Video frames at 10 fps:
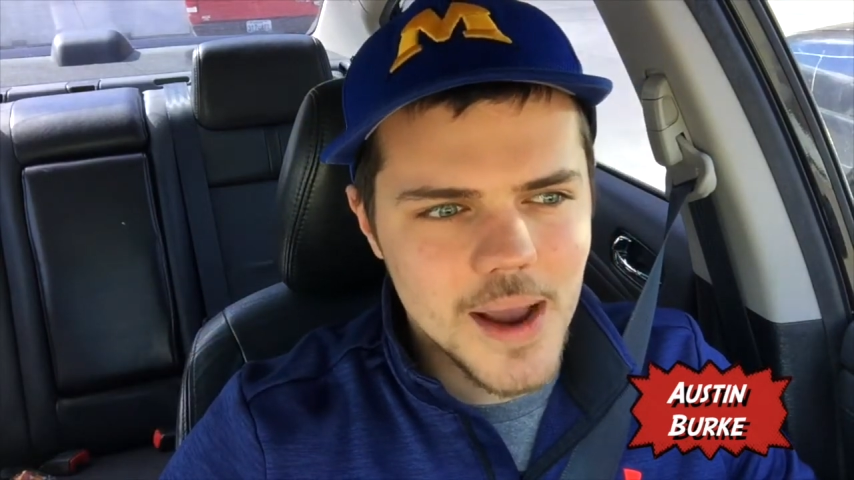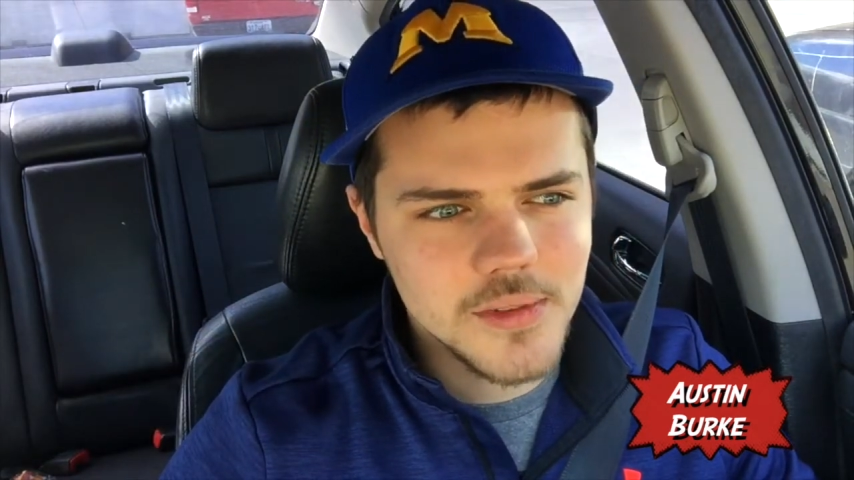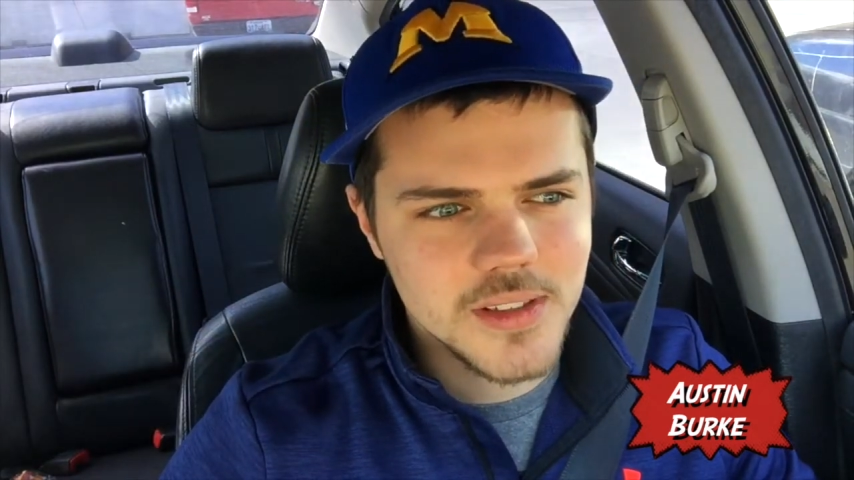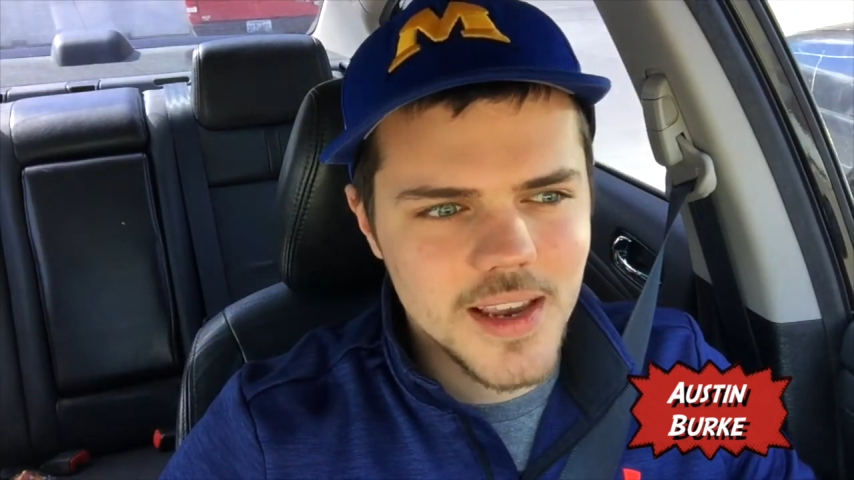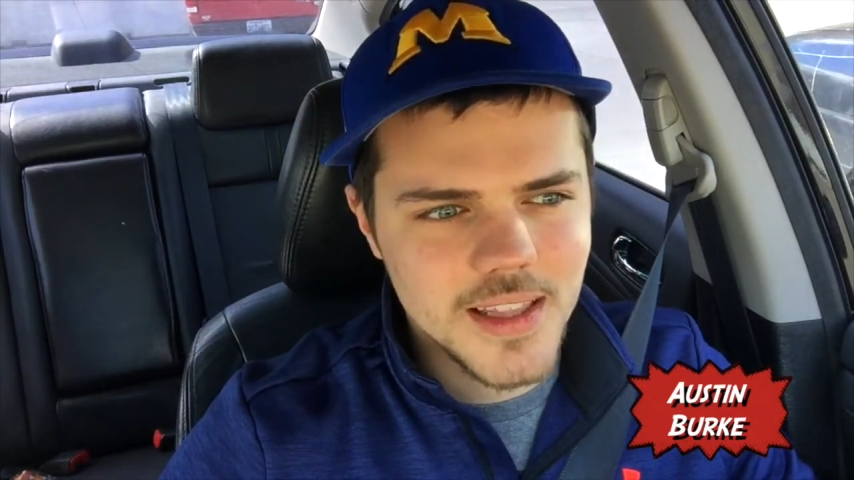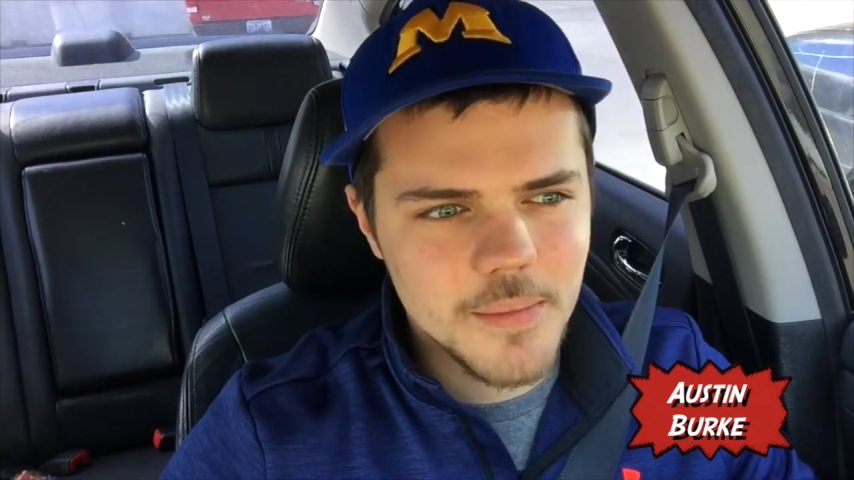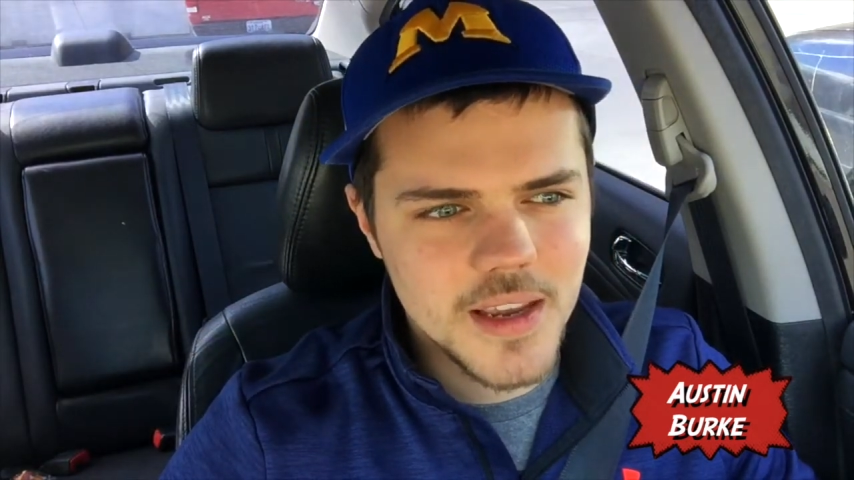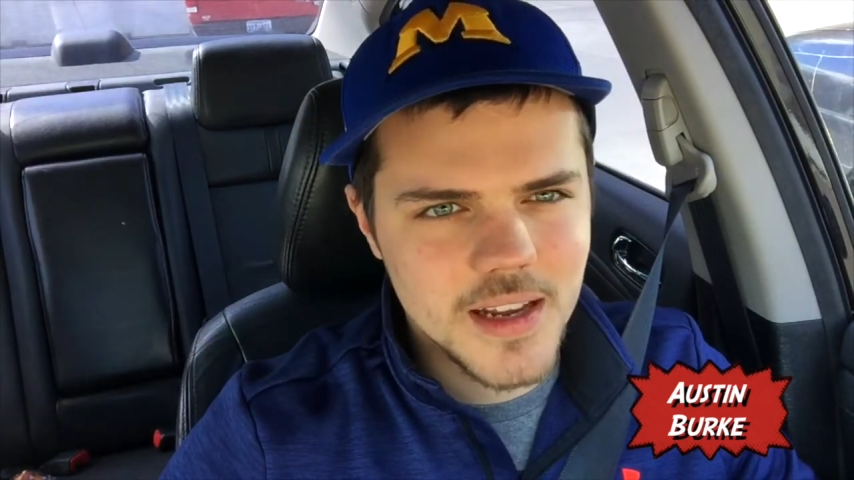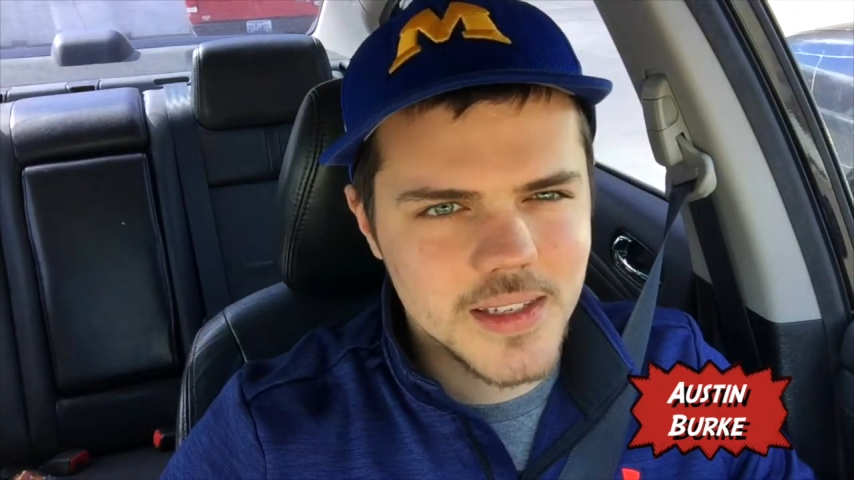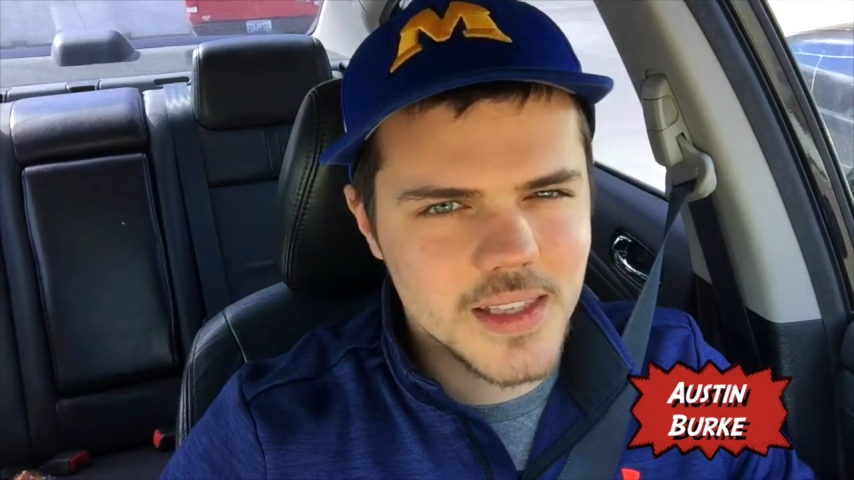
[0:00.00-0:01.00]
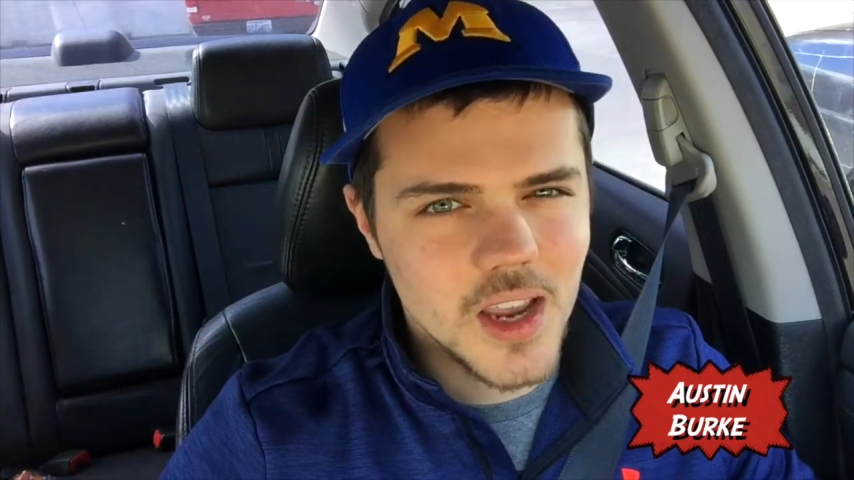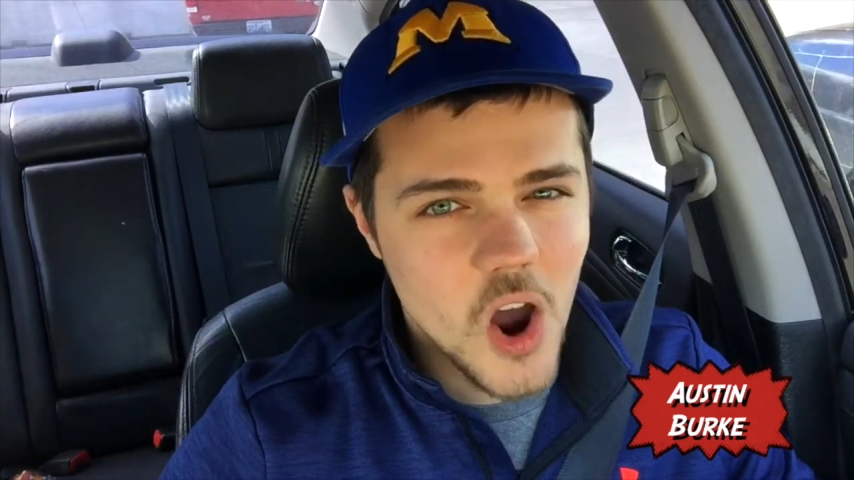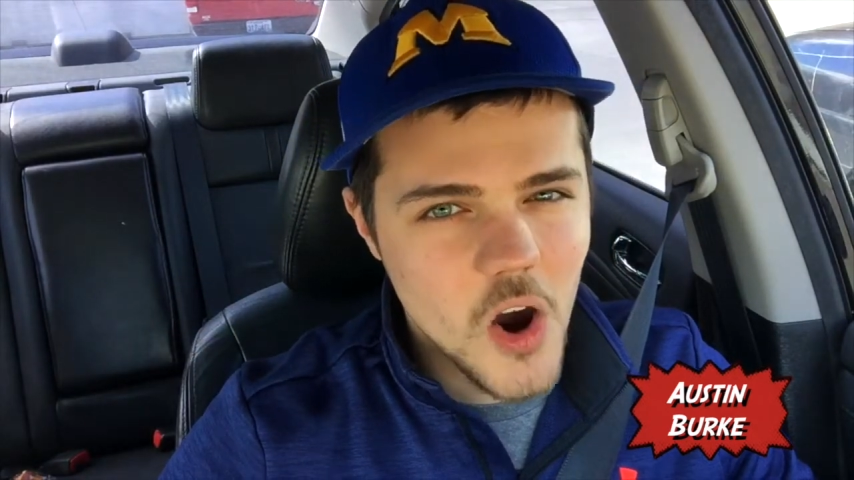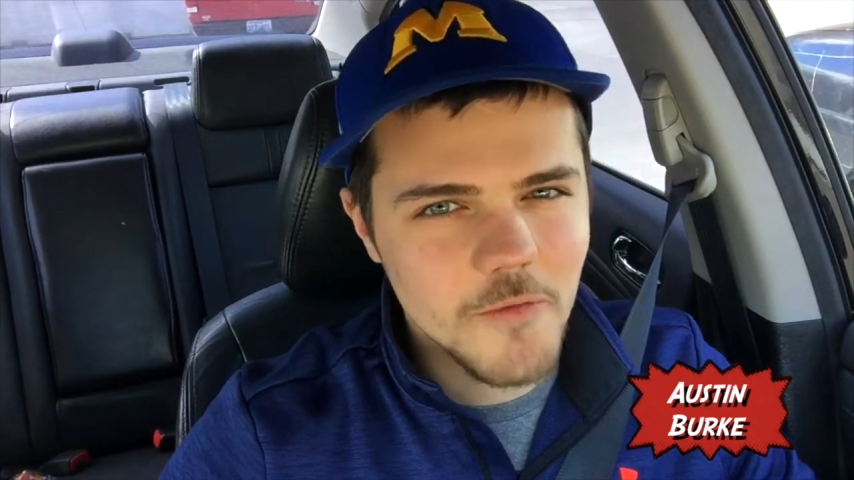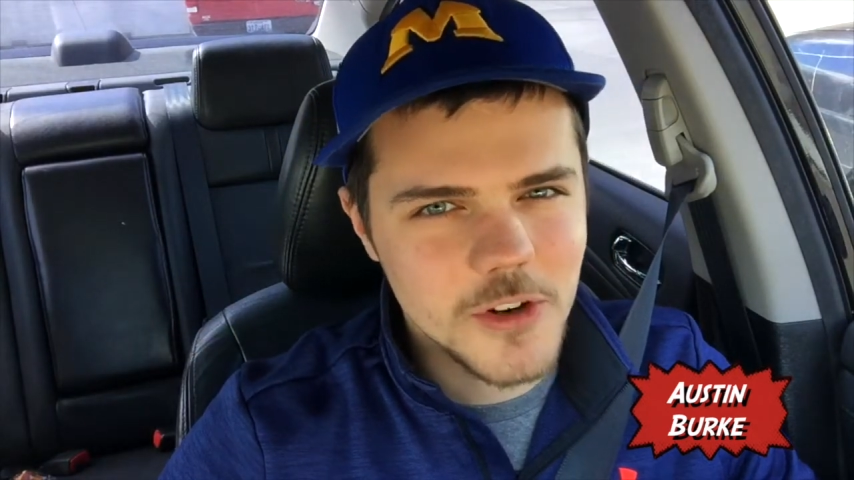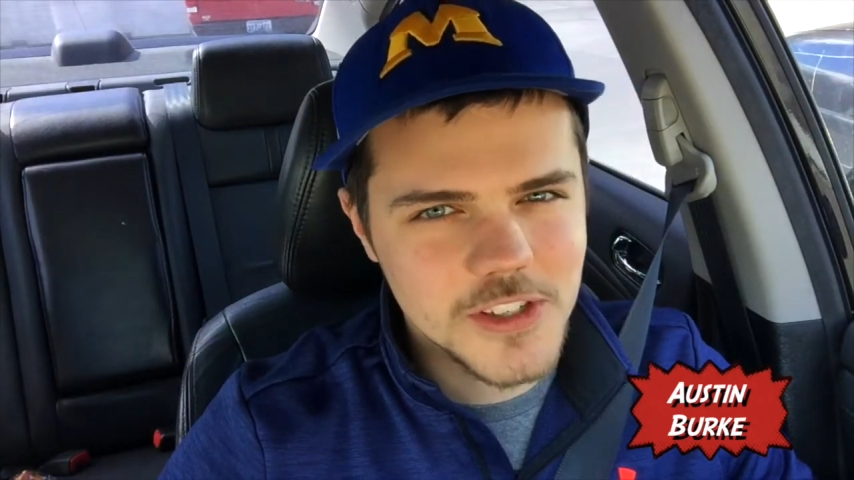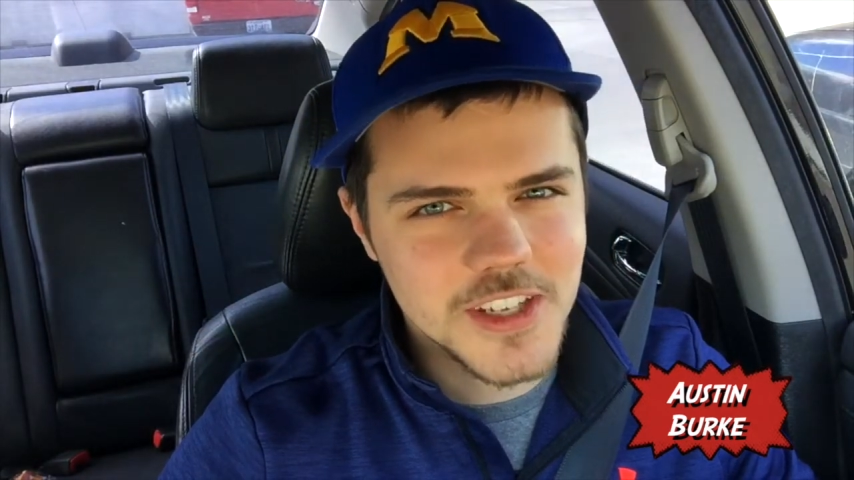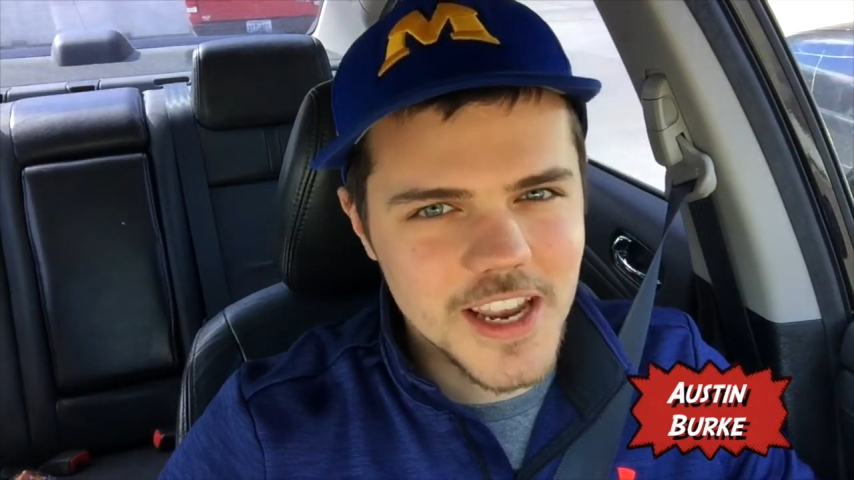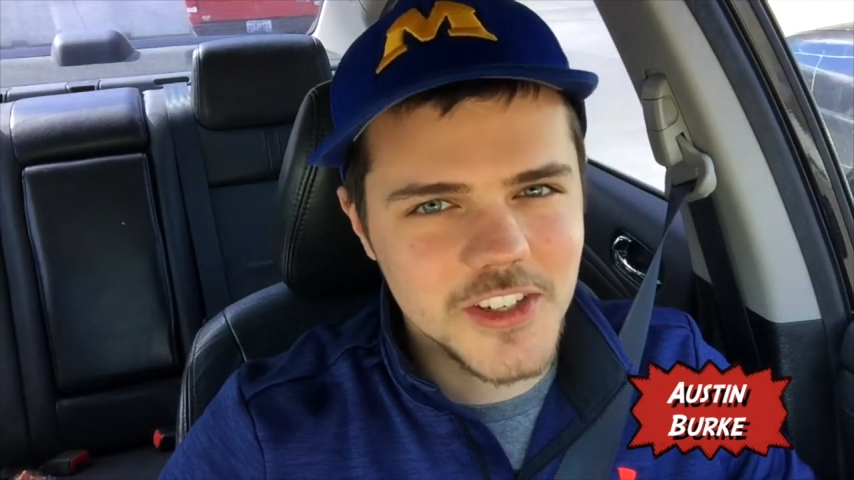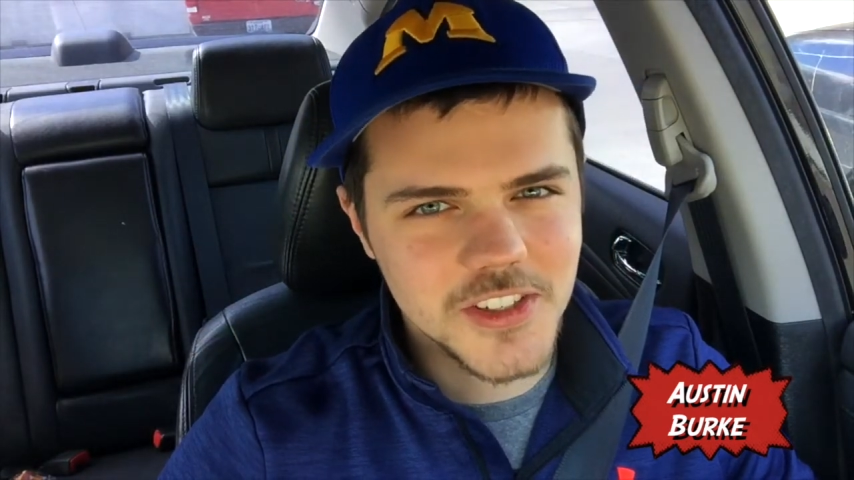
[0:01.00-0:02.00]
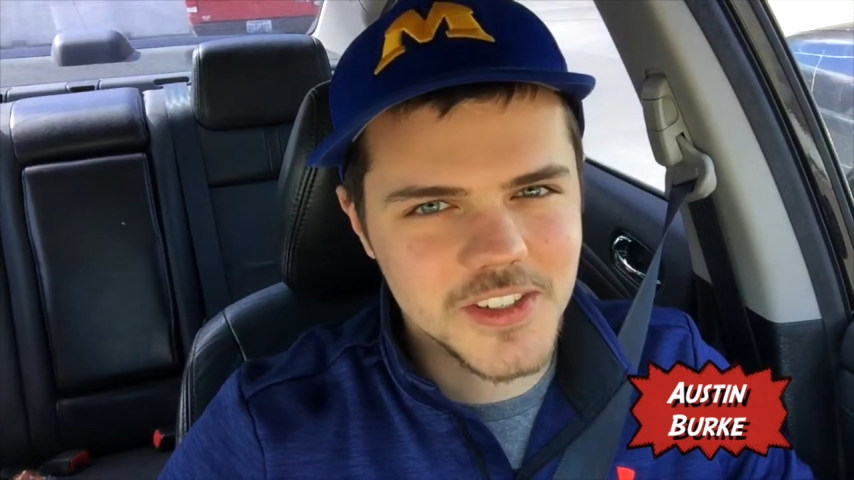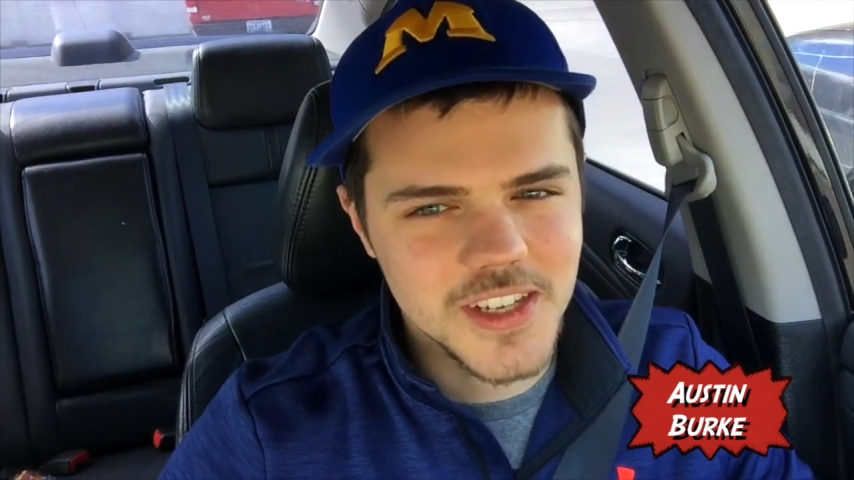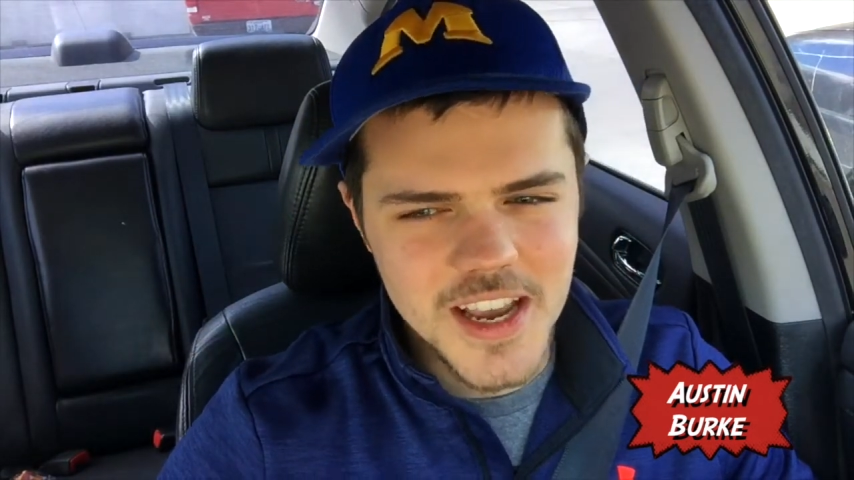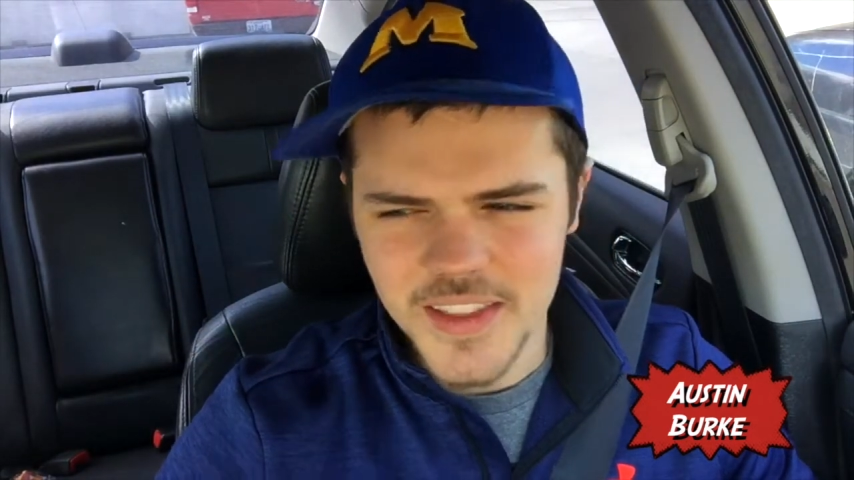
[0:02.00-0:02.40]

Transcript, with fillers: I'm saying that because the conversations